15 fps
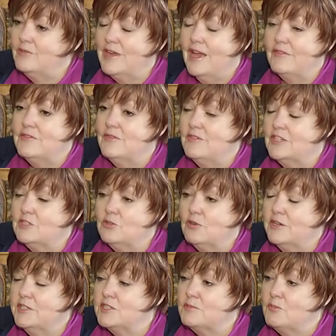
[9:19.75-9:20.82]
We have the
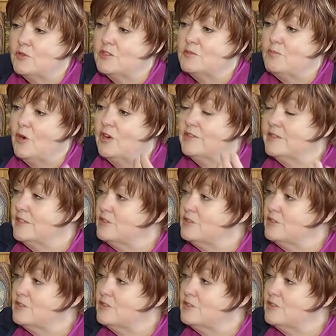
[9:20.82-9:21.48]
Victoria Sports Park.